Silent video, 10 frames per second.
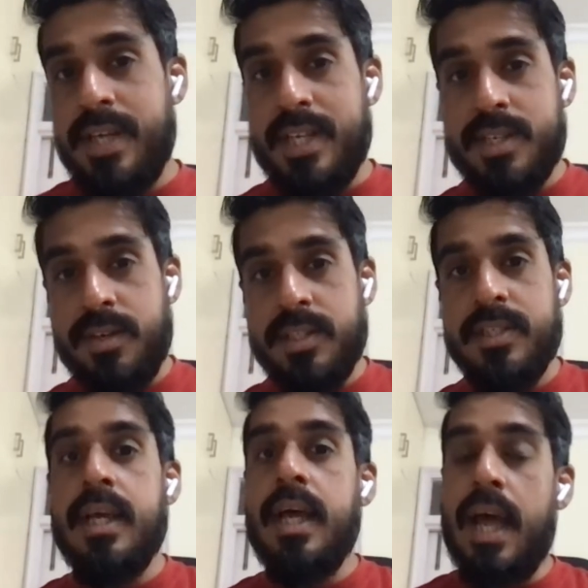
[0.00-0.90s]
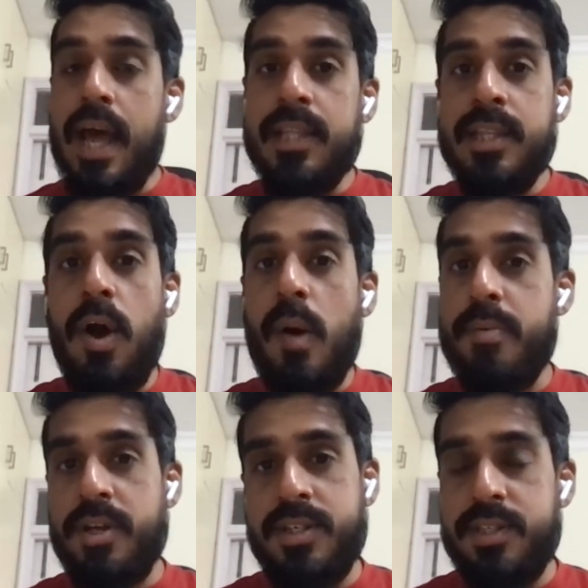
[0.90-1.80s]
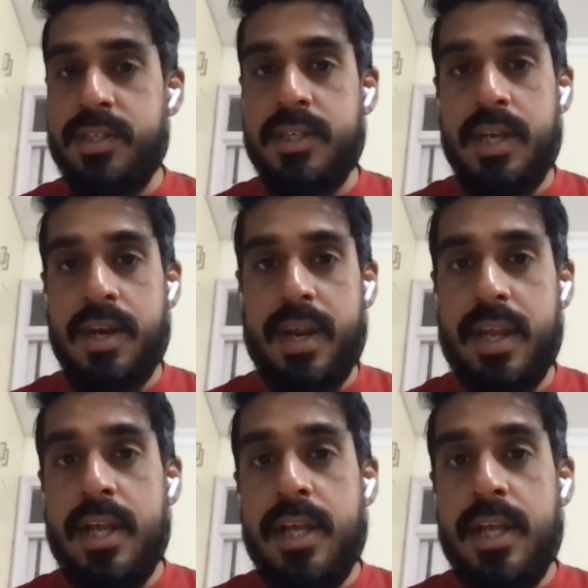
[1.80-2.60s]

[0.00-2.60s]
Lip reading: testers, and the operations, right?